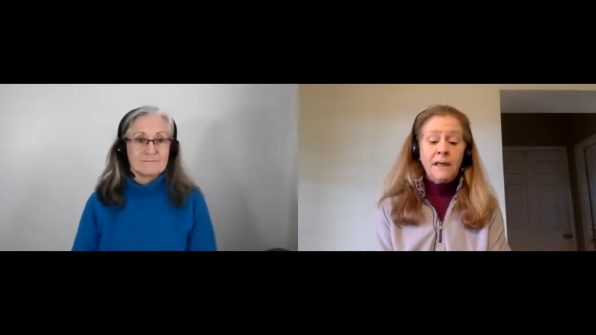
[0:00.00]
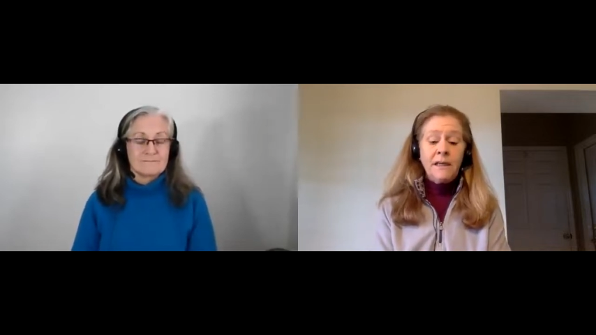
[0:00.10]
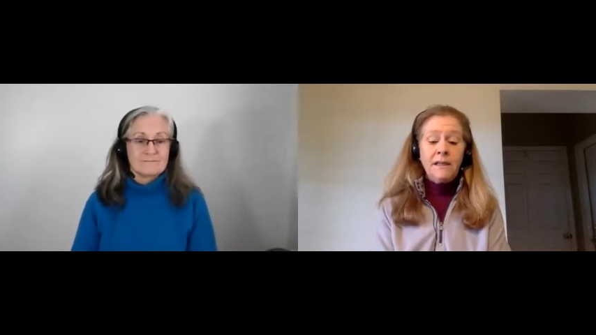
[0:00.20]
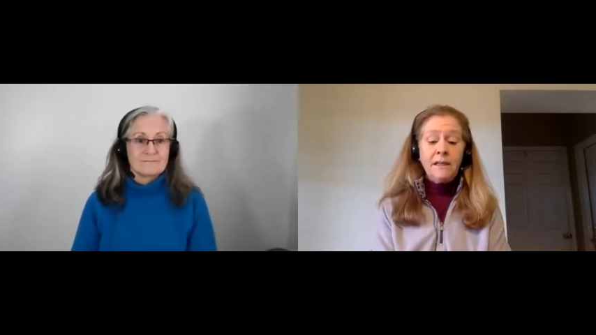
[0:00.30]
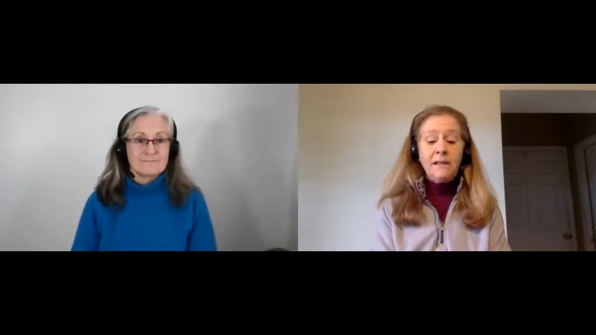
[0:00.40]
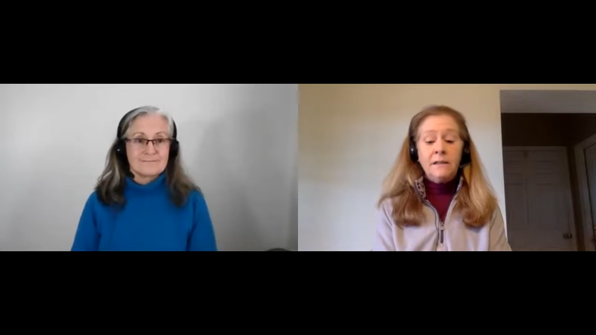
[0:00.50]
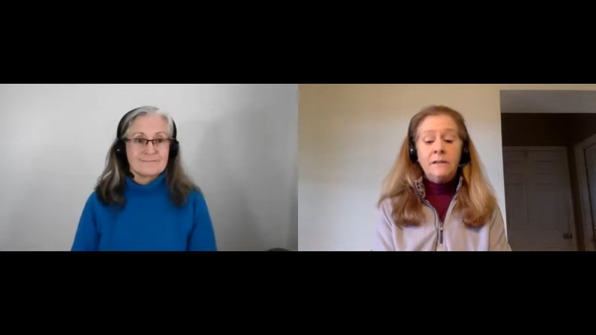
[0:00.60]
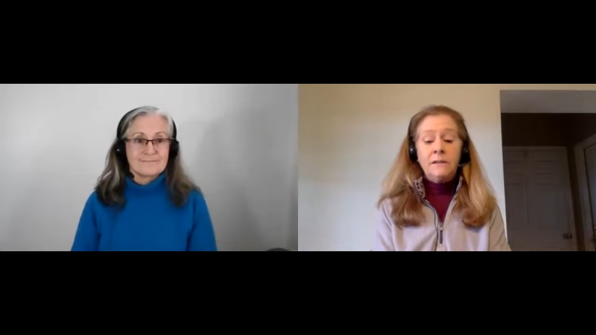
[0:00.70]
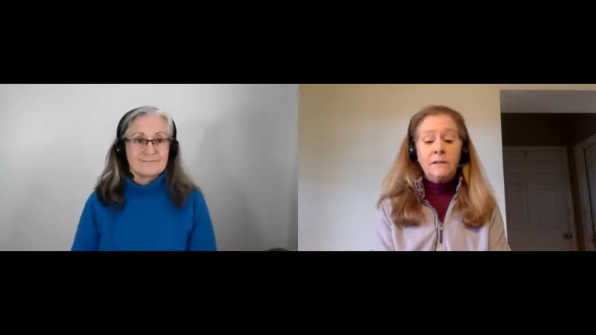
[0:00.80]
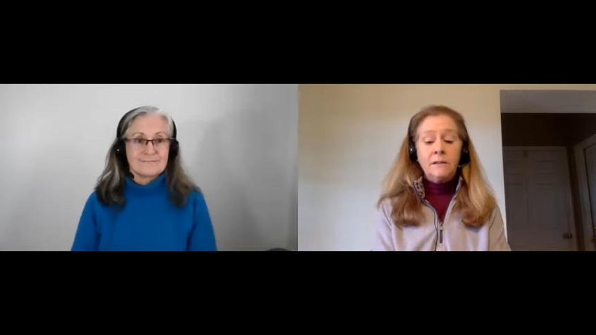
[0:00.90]
Speaker 1: it
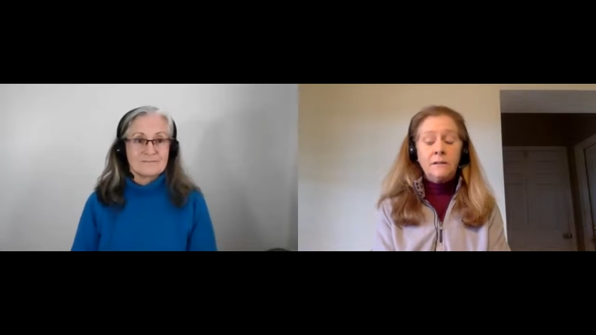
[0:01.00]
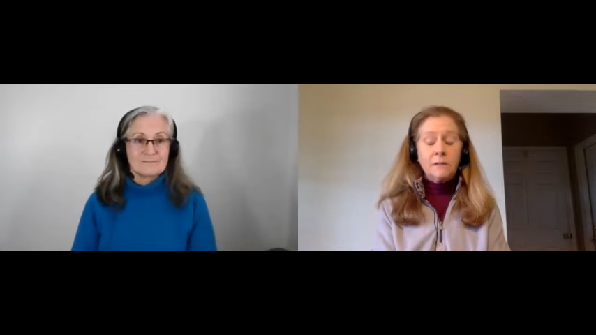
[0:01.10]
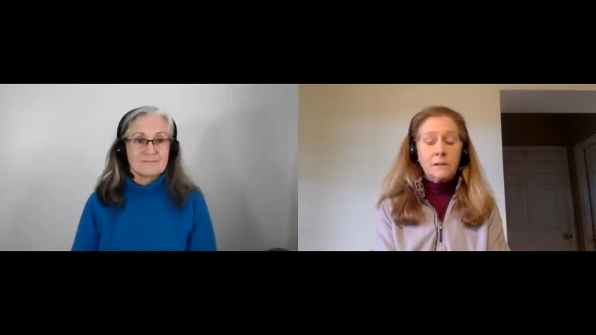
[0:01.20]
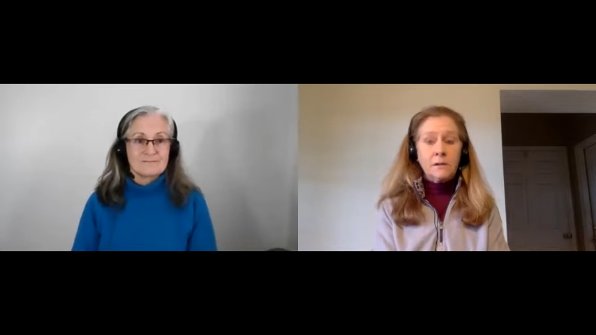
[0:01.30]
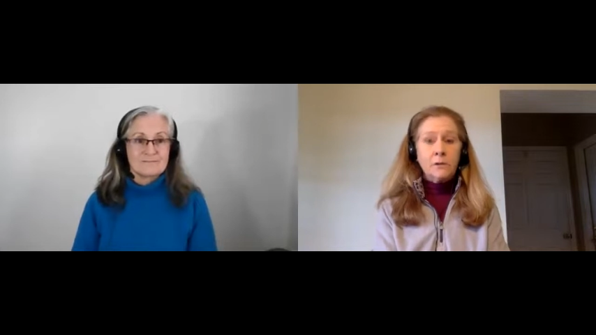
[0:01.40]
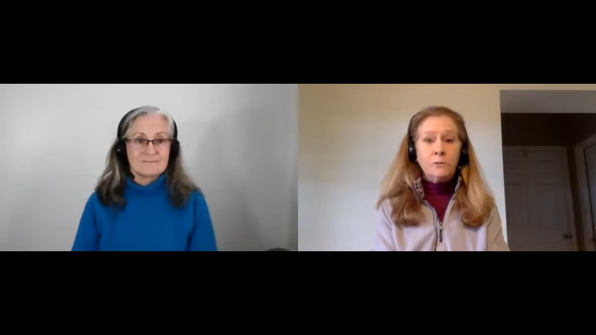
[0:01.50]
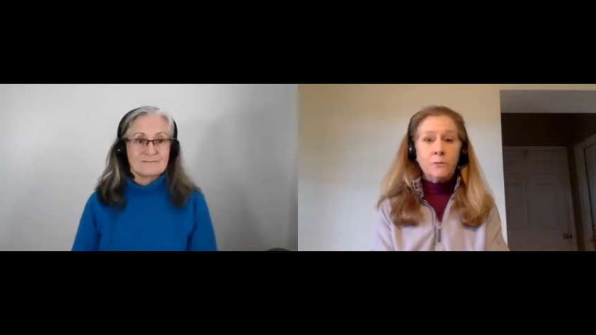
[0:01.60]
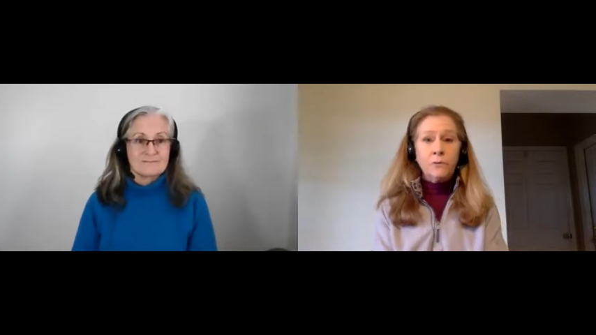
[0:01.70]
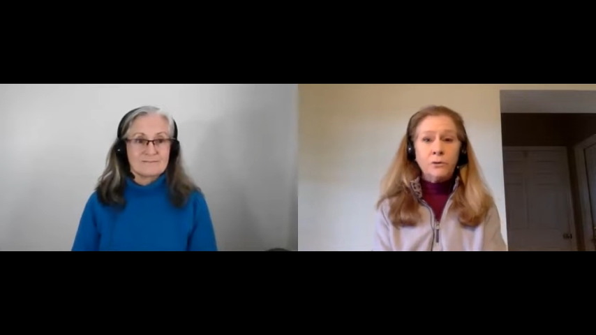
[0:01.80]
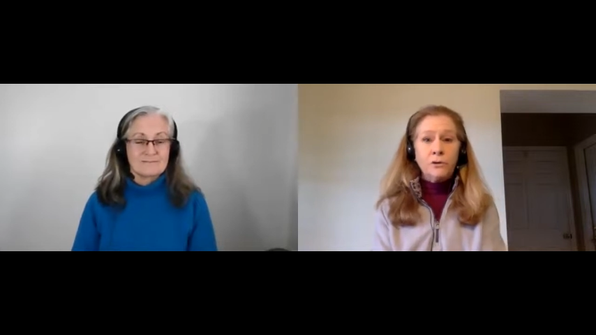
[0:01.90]
is slow
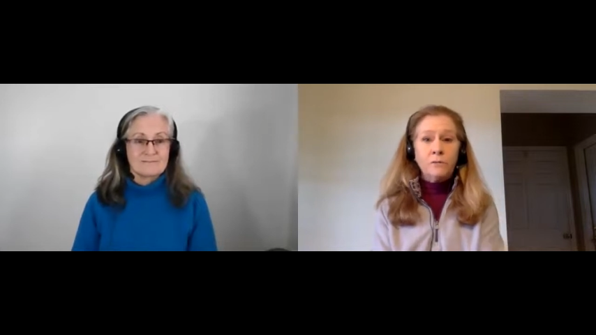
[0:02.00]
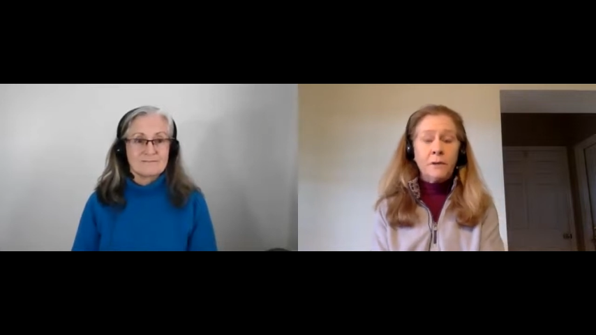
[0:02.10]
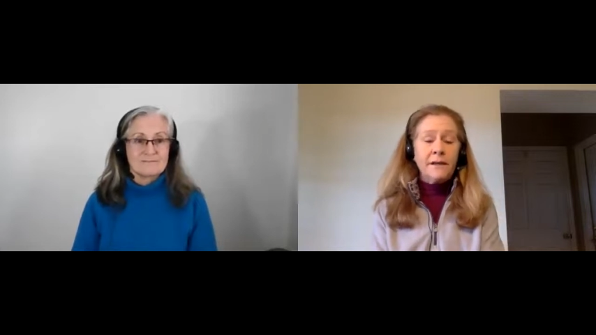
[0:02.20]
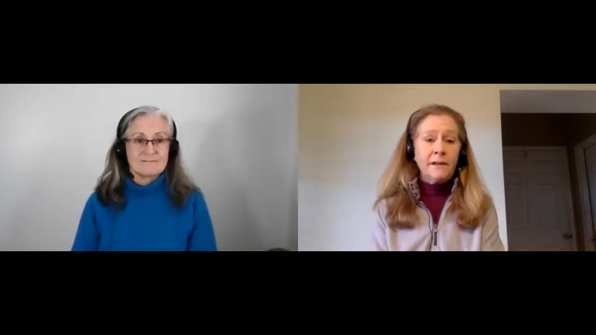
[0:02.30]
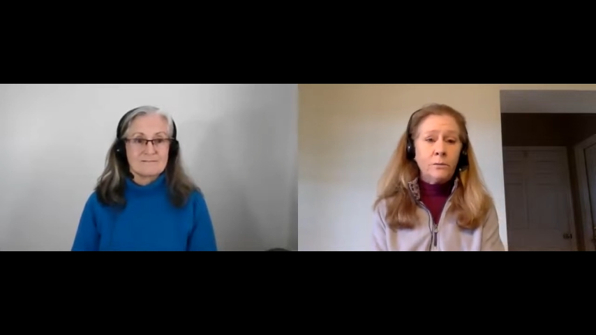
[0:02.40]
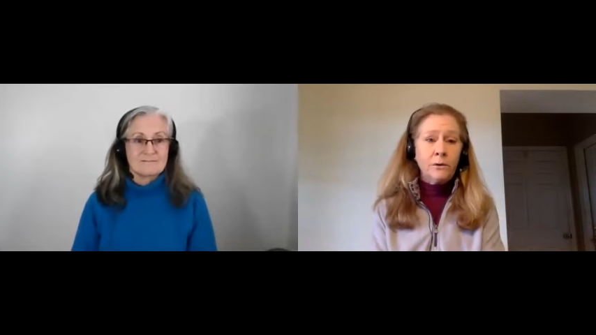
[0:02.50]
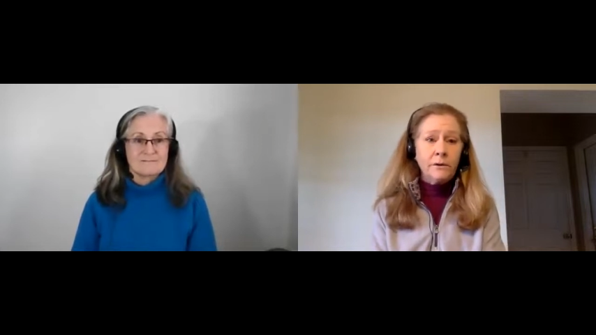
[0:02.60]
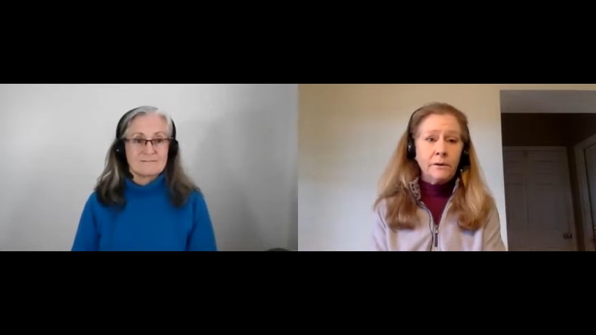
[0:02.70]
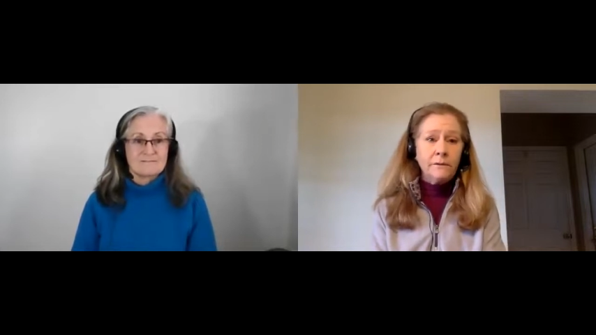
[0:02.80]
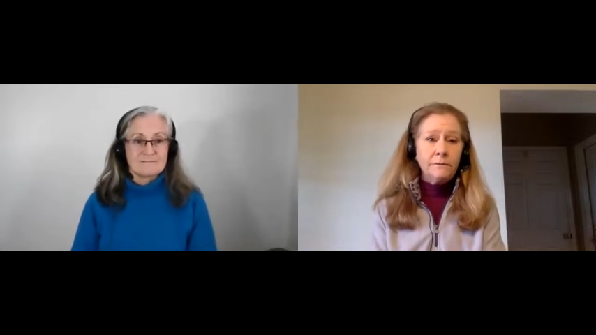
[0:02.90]
motion body
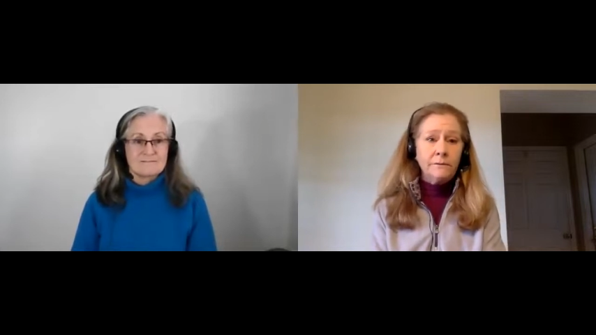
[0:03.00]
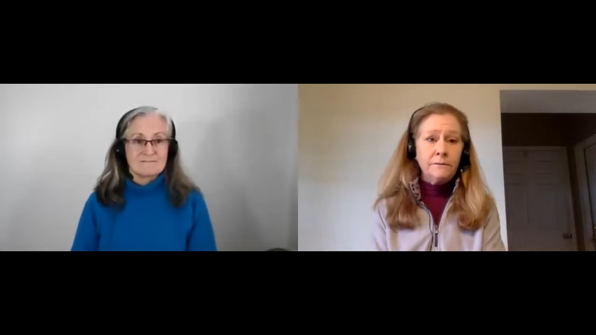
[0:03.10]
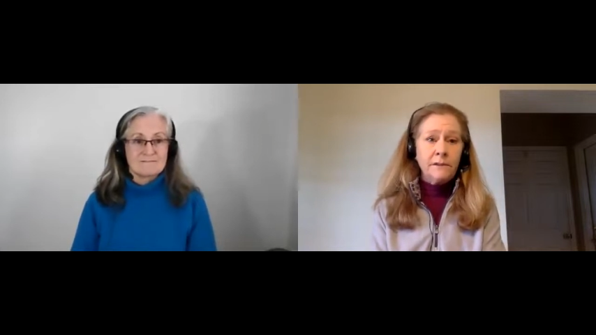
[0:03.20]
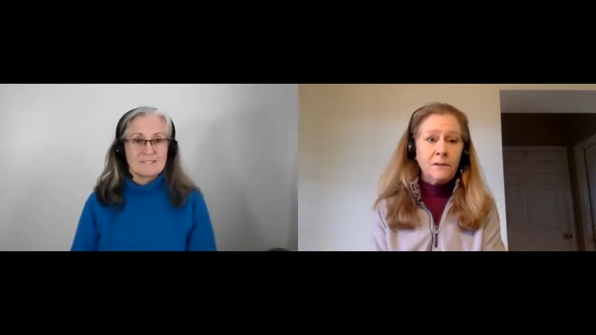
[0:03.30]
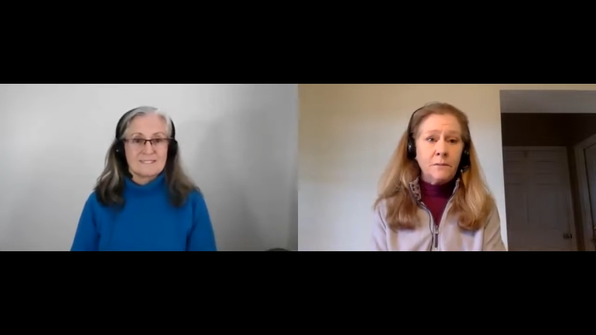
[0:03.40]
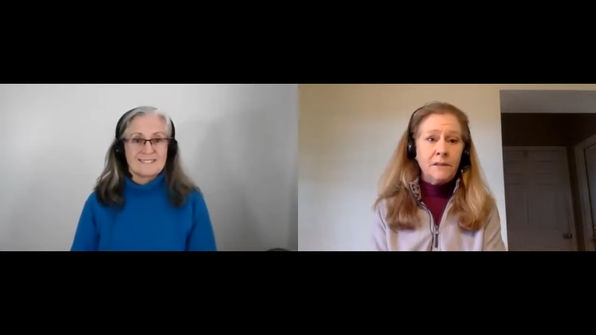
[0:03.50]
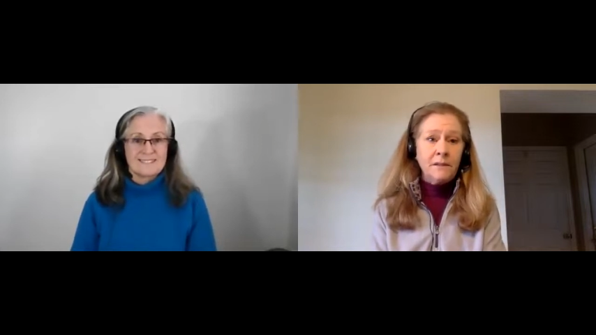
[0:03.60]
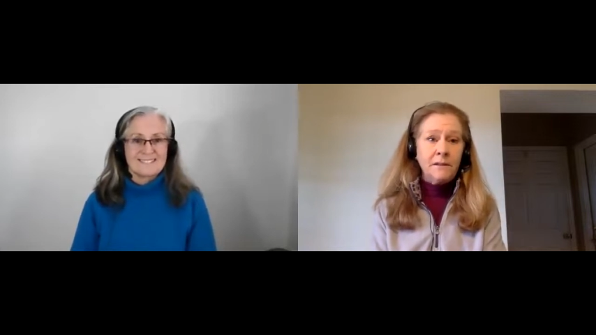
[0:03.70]
work that's being